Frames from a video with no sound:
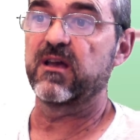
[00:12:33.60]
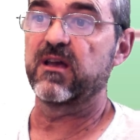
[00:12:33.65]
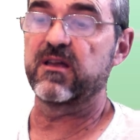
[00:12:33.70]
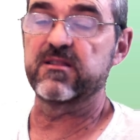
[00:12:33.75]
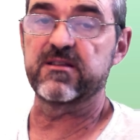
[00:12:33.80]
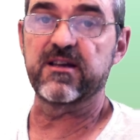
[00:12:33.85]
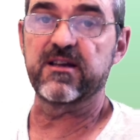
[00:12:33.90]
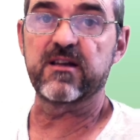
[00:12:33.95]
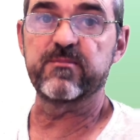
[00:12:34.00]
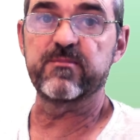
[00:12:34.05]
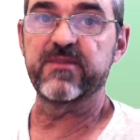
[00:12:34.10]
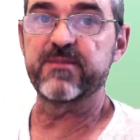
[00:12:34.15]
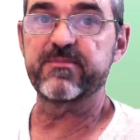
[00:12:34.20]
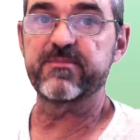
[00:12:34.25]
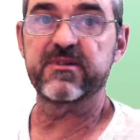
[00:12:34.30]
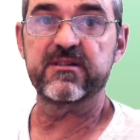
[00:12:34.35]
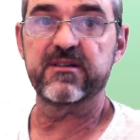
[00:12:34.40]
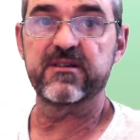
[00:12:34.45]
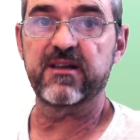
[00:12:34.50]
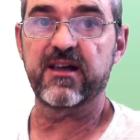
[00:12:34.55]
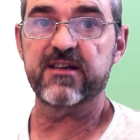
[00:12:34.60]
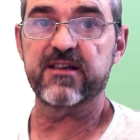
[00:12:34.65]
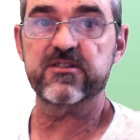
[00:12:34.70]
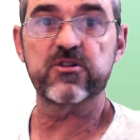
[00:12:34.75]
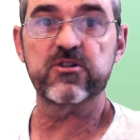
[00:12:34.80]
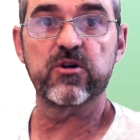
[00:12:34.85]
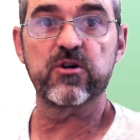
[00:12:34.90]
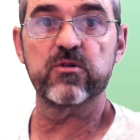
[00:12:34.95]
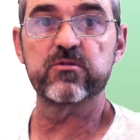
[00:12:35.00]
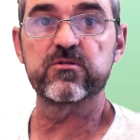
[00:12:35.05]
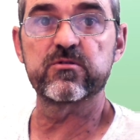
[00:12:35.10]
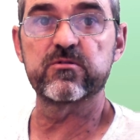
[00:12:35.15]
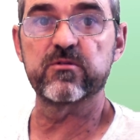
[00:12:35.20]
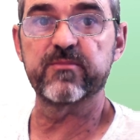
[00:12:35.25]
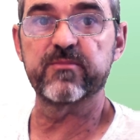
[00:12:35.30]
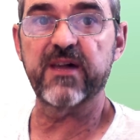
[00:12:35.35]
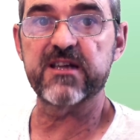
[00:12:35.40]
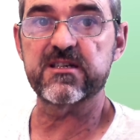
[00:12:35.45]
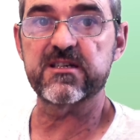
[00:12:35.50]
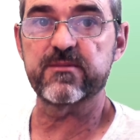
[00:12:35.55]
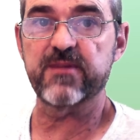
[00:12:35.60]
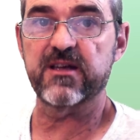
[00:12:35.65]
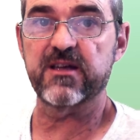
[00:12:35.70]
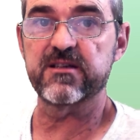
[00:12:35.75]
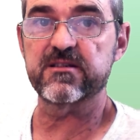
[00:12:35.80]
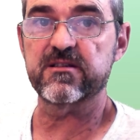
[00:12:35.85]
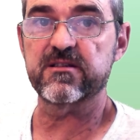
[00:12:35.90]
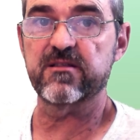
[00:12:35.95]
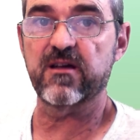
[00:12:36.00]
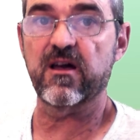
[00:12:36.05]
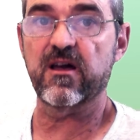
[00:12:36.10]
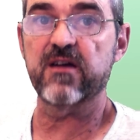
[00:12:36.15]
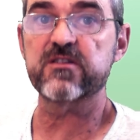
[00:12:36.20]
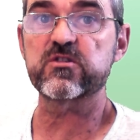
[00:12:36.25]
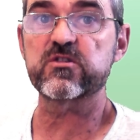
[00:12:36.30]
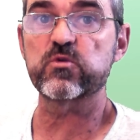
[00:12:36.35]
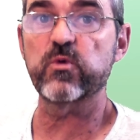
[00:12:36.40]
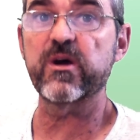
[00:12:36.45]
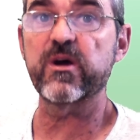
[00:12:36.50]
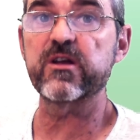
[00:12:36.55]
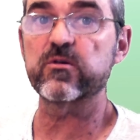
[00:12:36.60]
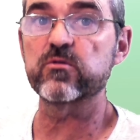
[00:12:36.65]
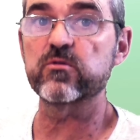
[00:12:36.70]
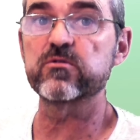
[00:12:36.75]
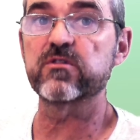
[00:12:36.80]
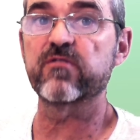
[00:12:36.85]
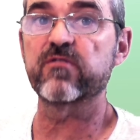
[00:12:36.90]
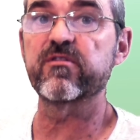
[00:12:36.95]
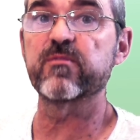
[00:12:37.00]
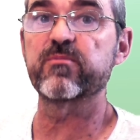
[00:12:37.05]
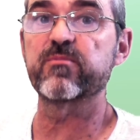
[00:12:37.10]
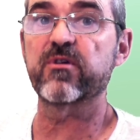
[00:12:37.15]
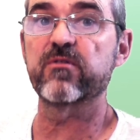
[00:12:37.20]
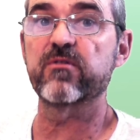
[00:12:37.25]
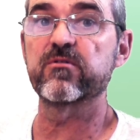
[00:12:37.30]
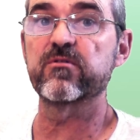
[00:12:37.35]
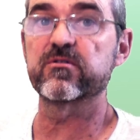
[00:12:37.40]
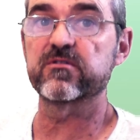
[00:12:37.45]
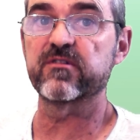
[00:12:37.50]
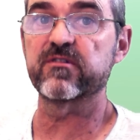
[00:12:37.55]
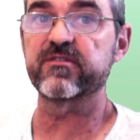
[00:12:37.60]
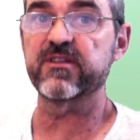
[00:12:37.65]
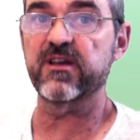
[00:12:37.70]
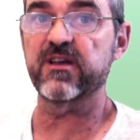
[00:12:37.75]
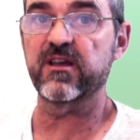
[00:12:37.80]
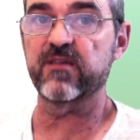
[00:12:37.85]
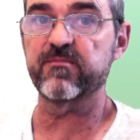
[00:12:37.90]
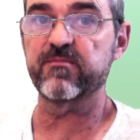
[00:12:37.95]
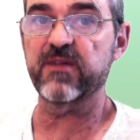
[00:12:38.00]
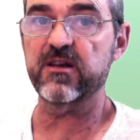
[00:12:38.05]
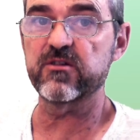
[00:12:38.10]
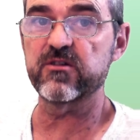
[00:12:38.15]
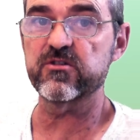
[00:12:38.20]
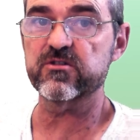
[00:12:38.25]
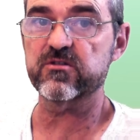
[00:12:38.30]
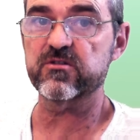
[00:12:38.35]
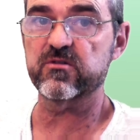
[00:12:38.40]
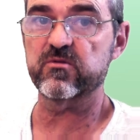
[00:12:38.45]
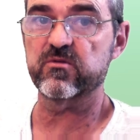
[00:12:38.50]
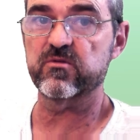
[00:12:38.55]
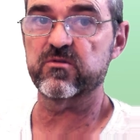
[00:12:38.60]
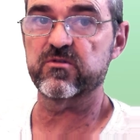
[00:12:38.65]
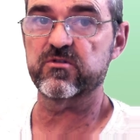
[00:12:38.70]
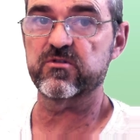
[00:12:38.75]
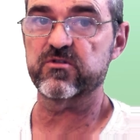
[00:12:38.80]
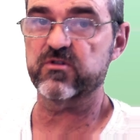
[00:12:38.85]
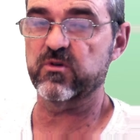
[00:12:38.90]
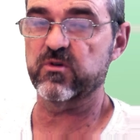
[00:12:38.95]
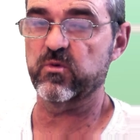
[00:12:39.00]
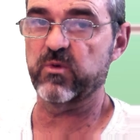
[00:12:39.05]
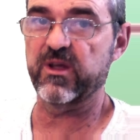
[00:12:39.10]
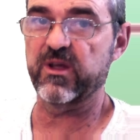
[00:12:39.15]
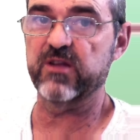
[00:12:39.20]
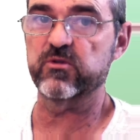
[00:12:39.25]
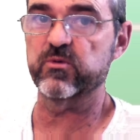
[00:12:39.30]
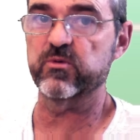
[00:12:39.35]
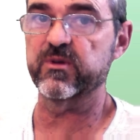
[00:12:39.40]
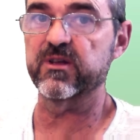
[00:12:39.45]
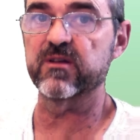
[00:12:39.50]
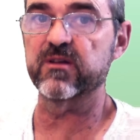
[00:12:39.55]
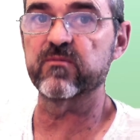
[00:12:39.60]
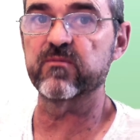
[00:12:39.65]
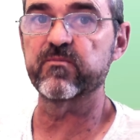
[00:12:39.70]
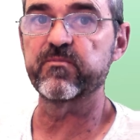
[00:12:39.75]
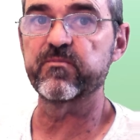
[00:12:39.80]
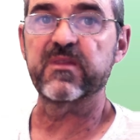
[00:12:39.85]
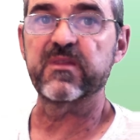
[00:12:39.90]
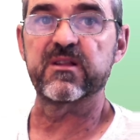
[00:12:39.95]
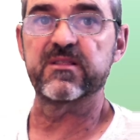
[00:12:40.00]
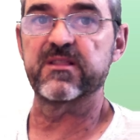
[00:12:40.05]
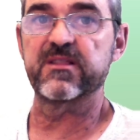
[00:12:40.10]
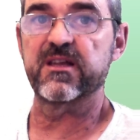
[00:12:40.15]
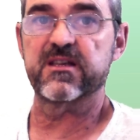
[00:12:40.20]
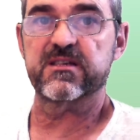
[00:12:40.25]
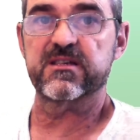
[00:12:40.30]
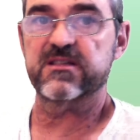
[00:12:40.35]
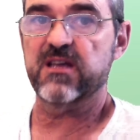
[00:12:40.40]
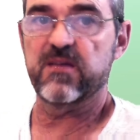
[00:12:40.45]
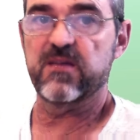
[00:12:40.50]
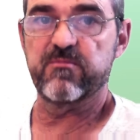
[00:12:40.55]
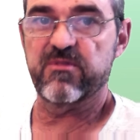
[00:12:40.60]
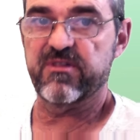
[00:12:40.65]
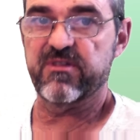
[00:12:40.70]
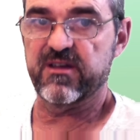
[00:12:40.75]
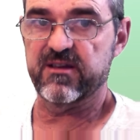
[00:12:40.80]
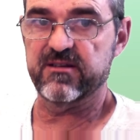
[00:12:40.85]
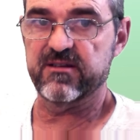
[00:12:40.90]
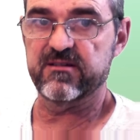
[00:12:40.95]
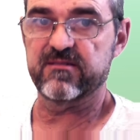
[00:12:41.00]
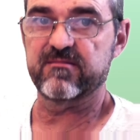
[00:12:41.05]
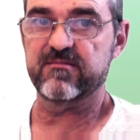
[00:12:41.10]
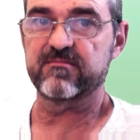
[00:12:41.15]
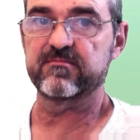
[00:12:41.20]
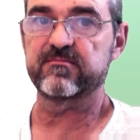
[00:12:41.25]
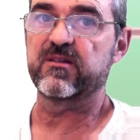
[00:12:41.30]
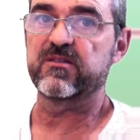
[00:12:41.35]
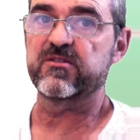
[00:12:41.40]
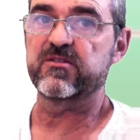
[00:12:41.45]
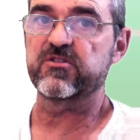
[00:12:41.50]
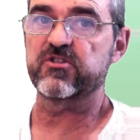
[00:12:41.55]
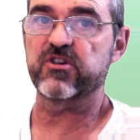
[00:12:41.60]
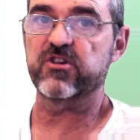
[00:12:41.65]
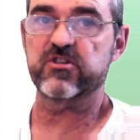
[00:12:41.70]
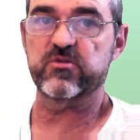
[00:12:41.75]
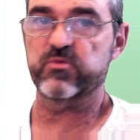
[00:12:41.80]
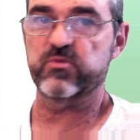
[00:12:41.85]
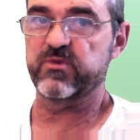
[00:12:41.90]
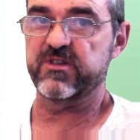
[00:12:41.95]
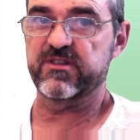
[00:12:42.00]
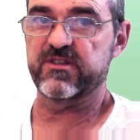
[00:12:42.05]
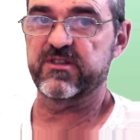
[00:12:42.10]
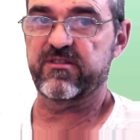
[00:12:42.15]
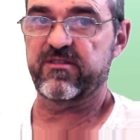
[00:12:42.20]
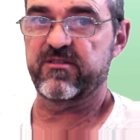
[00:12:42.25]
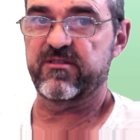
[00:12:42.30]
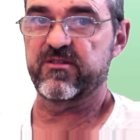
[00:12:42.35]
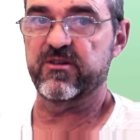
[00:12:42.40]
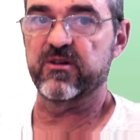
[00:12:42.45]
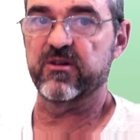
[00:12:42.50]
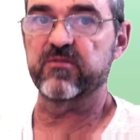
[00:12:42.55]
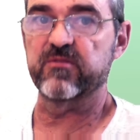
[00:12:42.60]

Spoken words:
and YALMIP has code to maximize the square root of the product of the eigenvalues. So we are doing the same thing, just with,